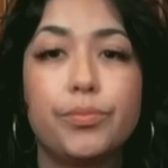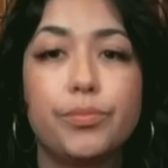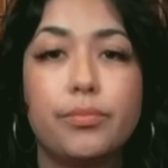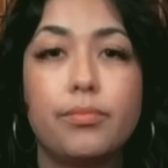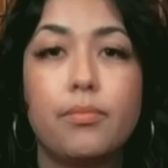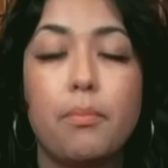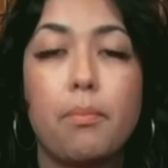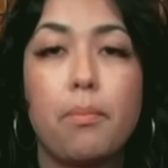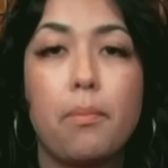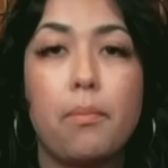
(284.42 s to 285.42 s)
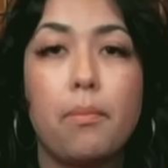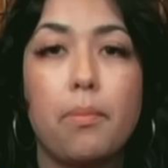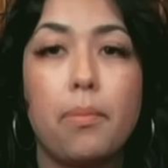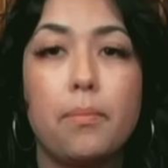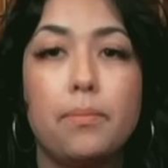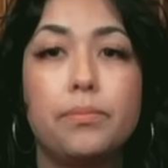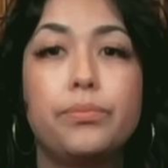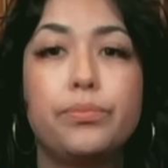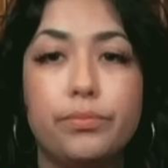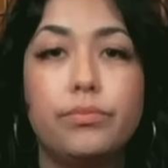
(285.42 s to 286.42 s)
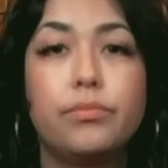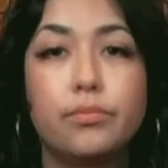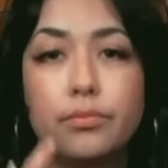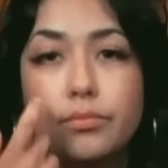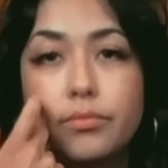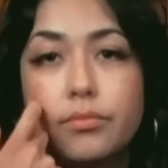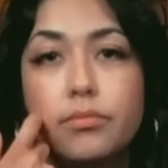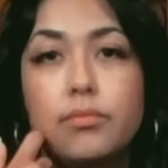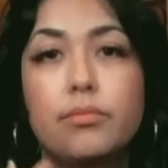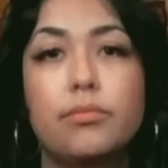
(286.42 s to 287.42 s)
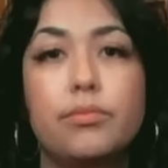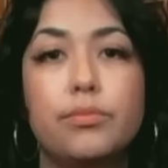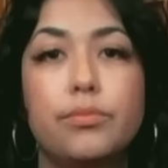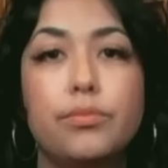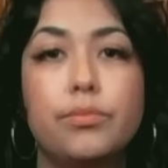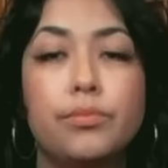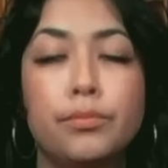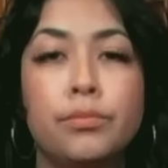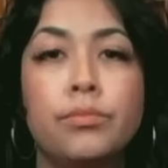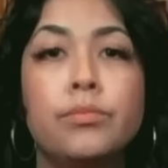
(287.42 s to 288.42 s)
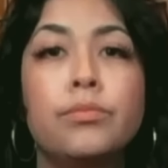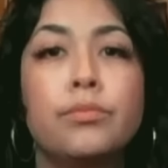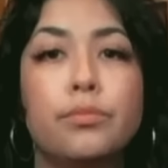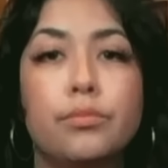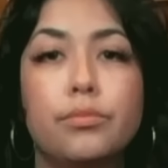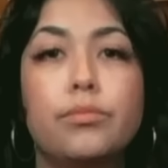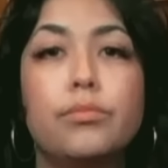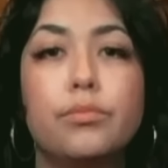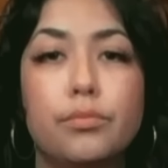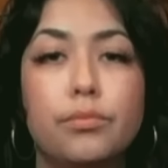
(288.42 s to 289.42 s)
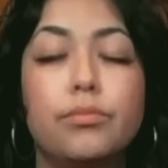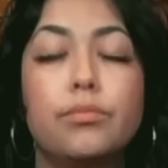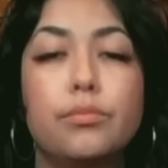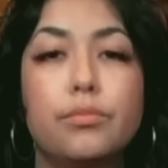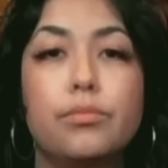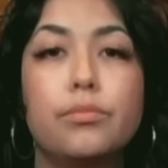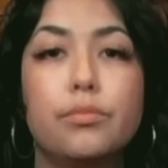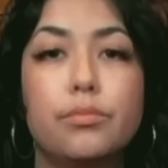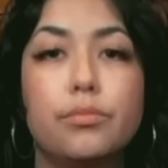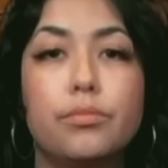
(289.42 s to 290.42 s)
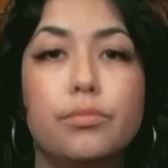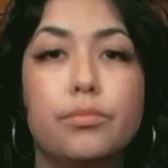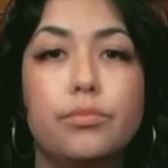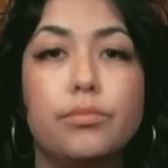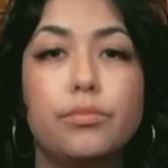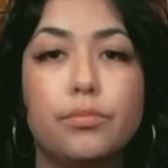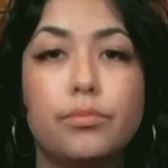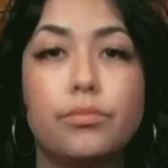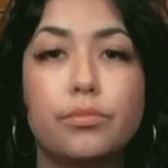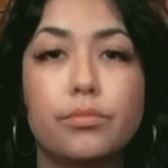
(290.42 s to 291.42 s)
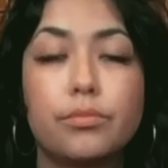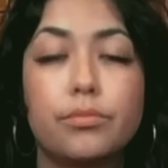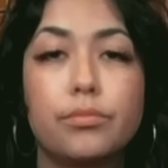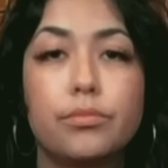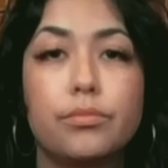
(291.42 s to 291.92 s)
[no speech]